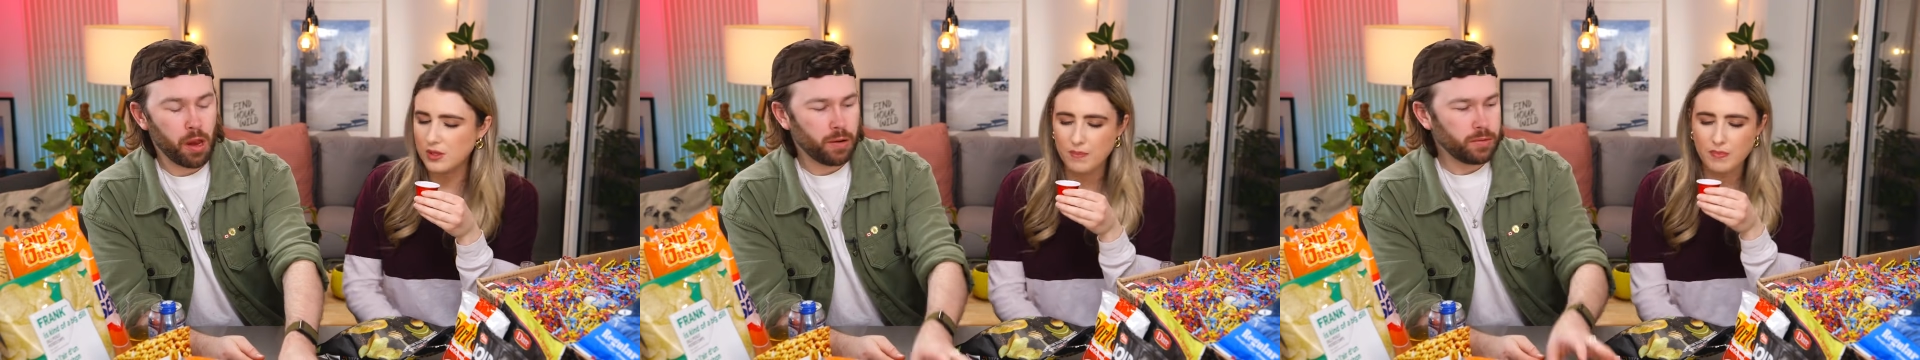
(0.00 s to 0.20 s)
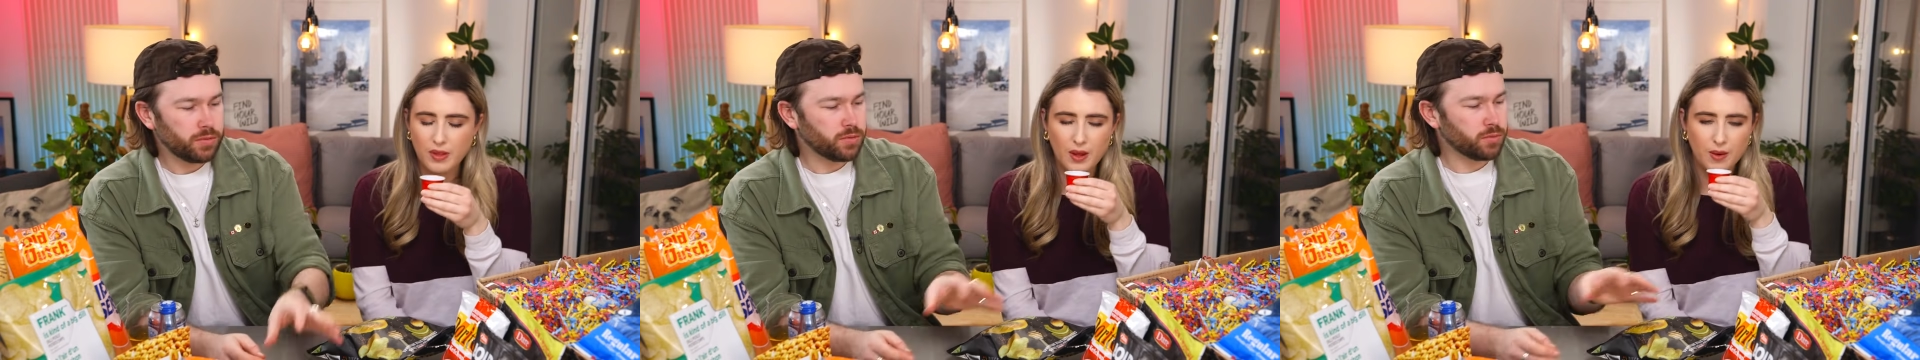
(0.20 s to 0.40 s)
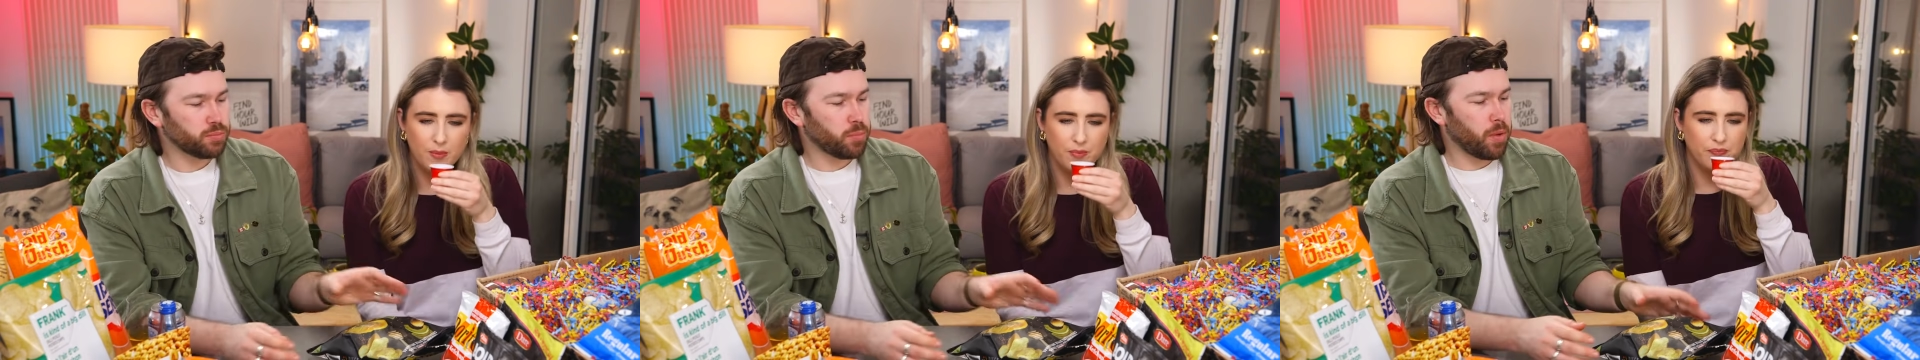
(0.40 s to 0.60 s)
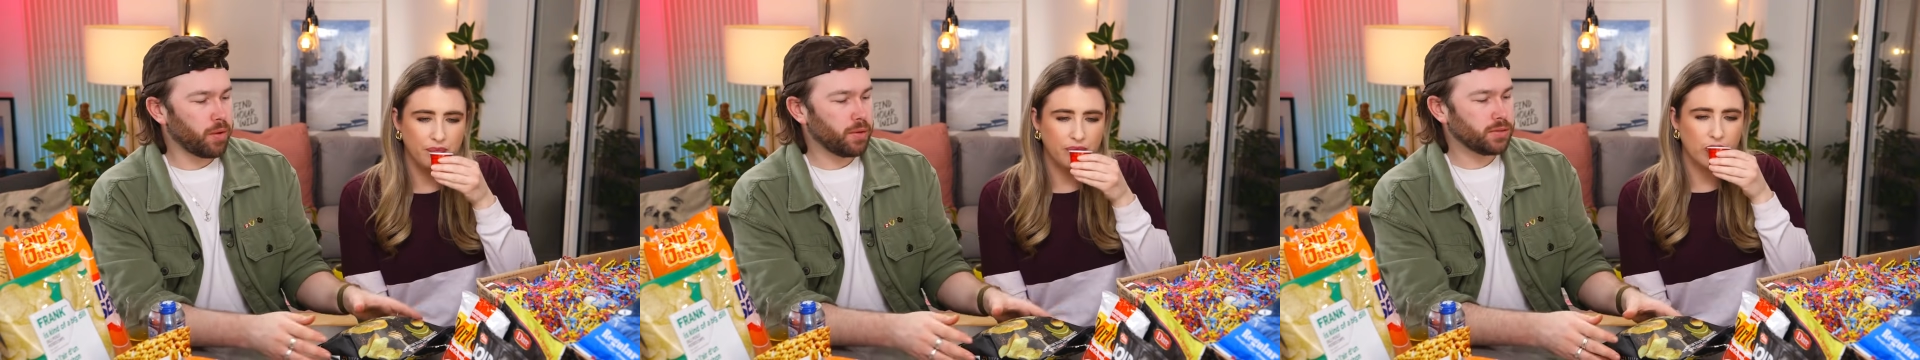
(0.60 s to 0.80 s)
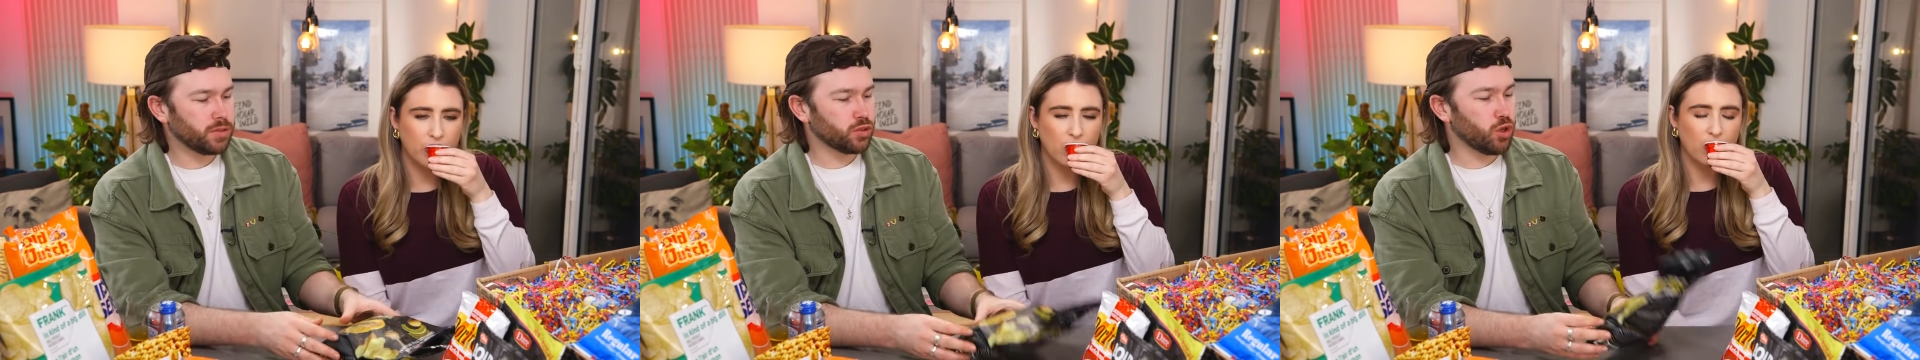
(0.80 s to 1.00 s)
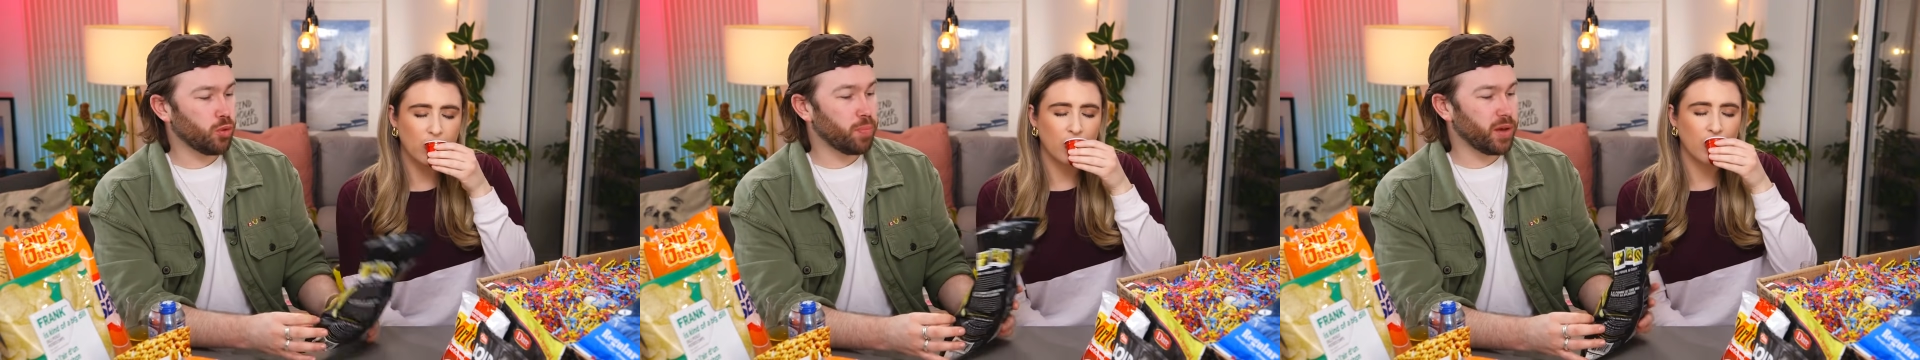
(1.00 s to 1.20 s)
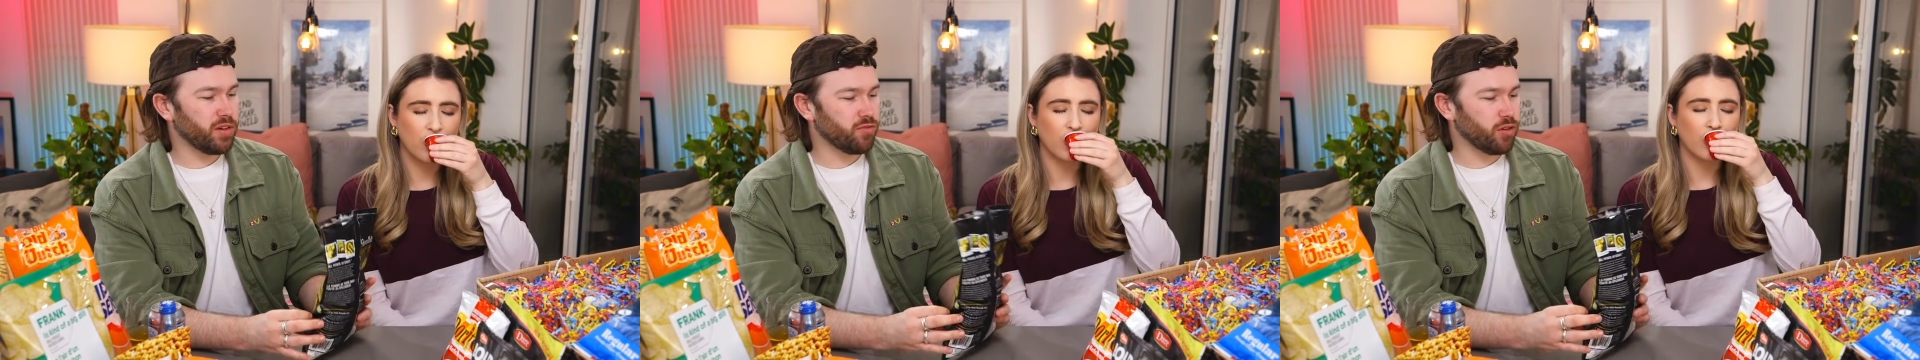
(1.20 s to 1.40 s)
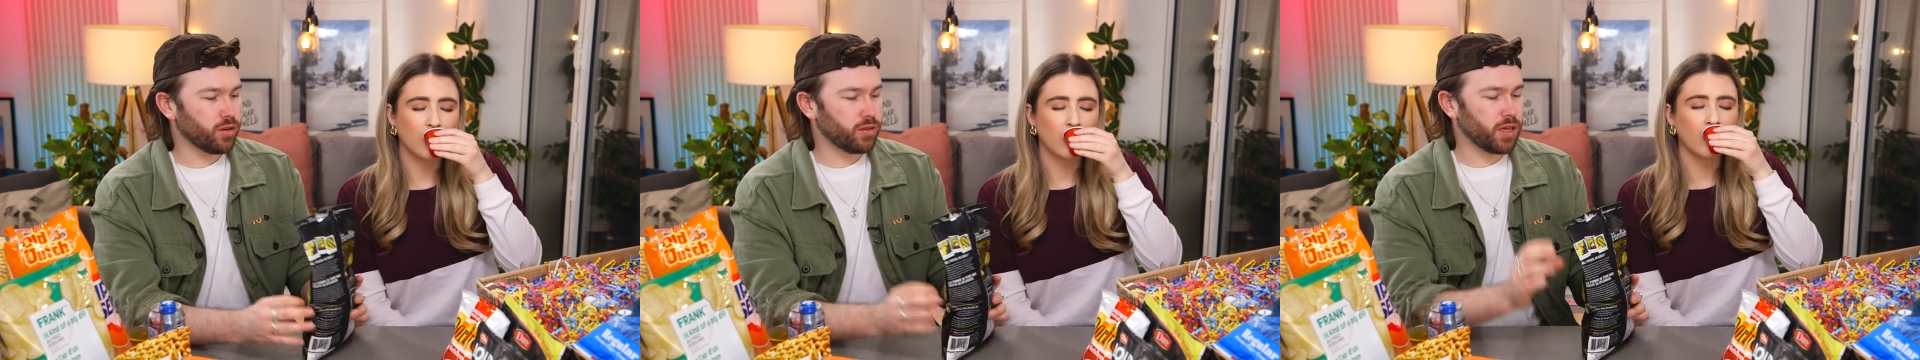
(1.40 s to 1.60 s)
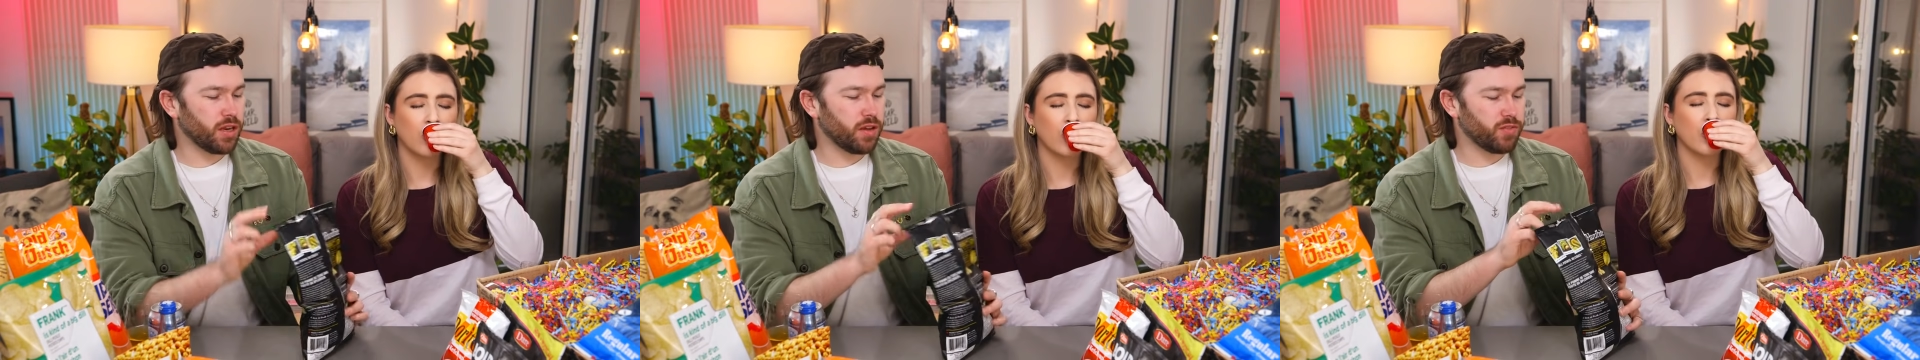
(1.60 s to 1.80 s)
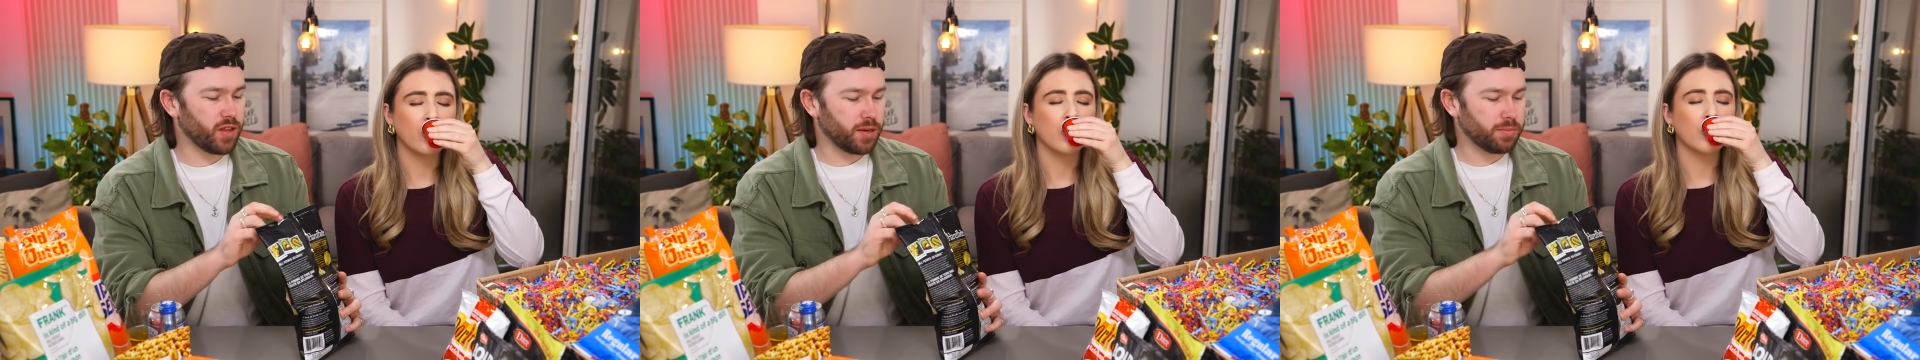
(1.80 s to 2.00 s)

Speaker 1: or something. Or beetroot, I love